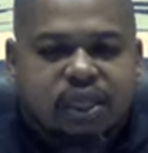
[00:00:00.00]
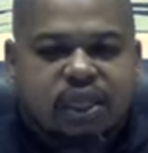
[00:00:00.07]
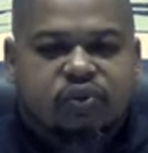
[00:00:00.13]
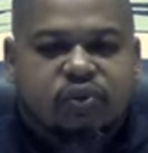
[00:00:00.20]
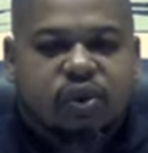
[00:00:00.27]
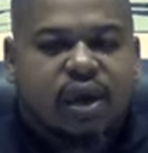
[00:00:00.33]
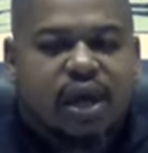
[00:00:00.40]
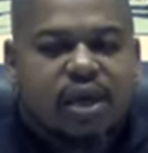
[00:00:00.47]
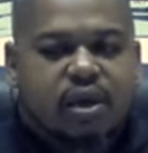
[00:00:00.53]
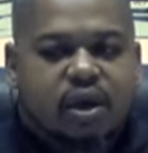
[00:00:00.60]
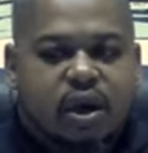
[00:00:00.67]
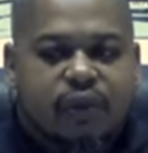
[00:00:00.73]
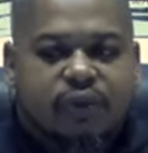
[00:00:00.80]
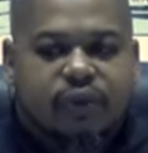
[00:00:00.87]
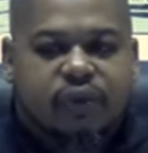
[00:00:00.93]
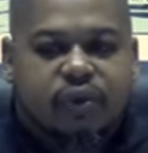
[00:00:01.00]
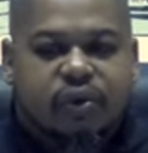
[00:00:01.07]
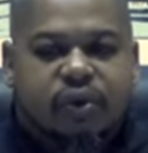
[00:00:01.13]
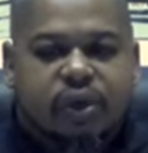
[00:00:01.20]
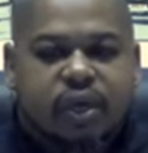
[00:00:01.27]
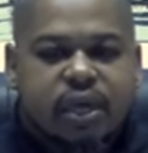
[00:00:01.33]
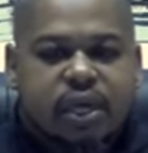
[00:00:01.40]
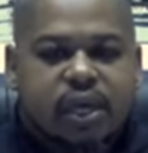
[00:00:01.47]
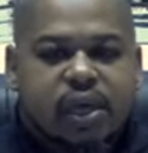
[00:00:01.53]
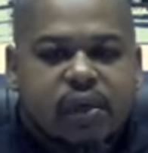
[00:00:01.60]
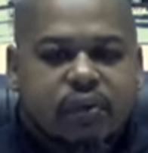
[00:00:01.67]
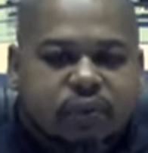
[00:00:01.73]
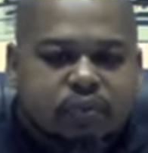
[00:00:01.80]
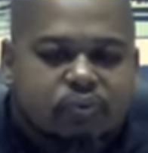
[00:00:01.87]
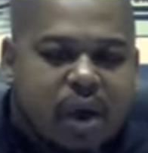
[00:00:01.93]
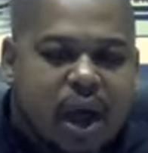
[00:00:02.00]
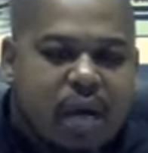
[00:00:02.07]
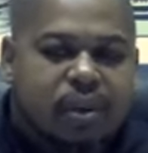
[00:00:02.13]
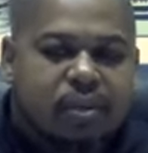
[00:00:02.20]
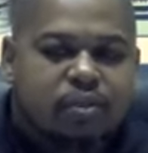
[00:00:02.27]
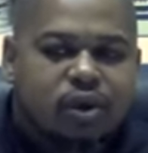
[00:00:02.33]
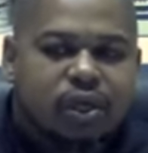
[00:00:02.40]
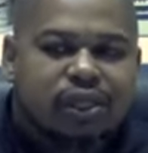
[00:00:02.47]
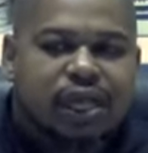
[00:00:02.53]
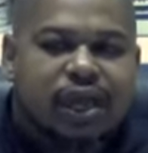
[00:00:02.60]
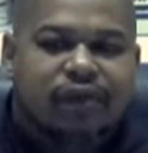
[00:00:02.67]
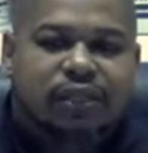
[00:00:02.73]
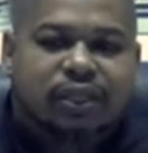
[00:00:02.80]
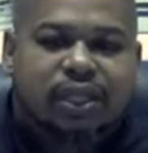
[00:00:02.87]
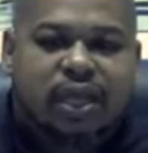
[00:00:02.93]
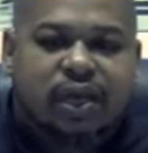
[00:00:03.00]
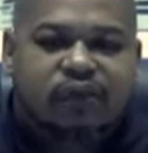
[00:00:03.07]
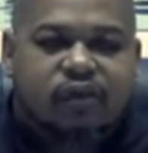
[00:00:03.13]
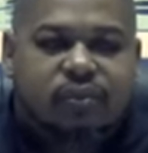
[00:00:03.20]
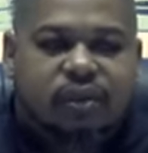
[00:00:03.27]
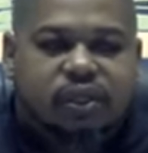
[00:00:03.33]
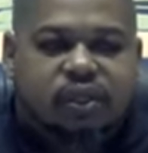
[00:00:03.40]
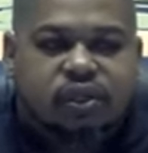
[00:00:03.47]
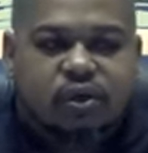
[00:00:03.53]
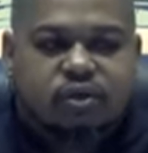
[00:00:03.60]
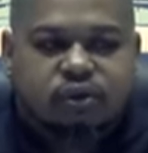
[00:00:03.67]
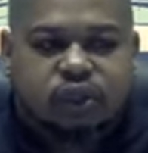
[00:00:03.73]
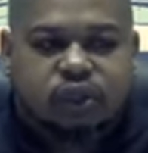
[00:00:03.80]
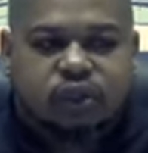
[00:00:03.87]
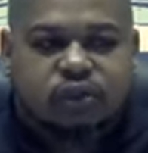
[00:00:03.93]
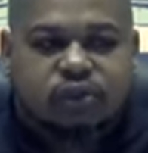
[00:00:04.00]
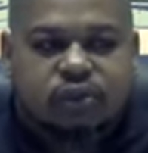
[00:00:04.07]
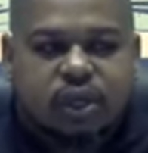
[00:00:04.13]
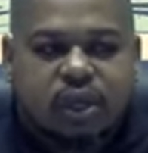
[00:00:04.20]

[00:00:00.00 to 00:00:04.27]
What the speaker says: Israel had gone through, it was probably more devastating from a social